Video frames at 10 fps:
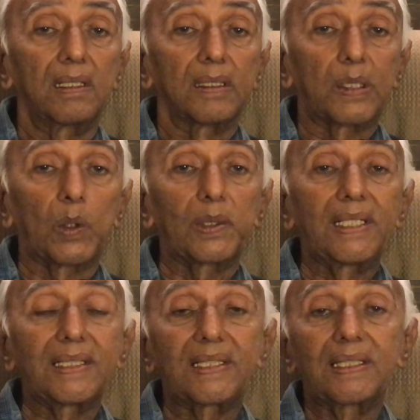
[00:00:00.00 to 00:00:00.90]
through
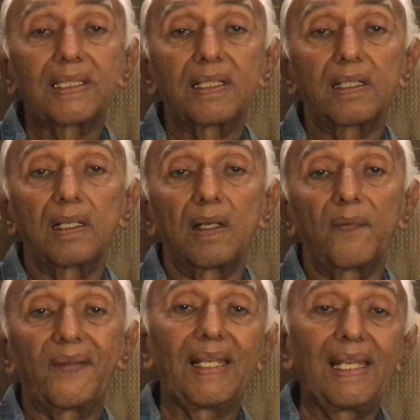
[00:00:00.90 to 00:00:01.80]
this
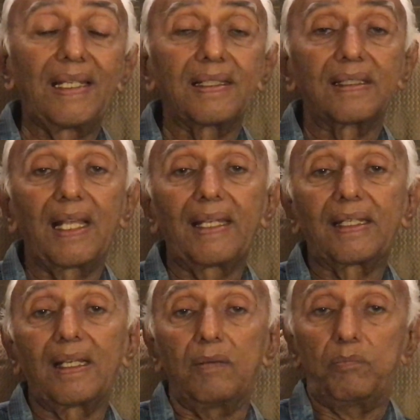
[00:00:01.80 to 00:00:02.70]
feeling
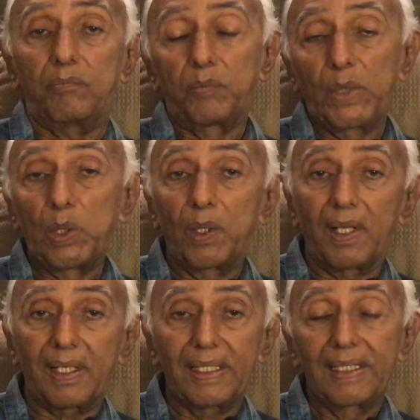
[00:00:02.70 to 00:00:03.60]
that you
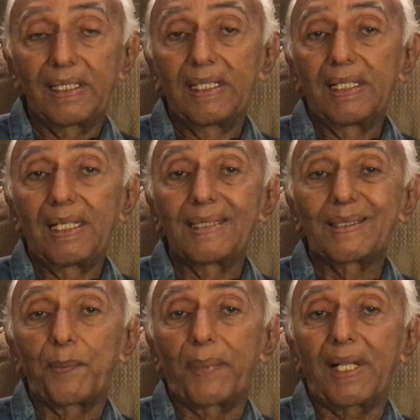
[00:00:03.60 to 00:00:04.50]
are a
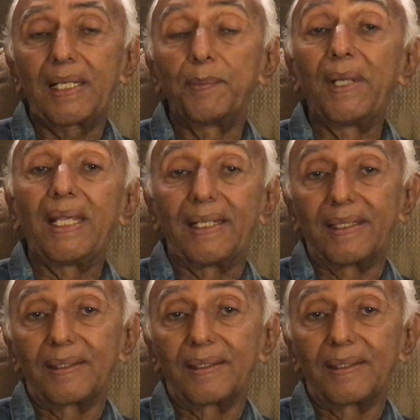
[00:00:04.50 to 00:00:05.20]
separate being.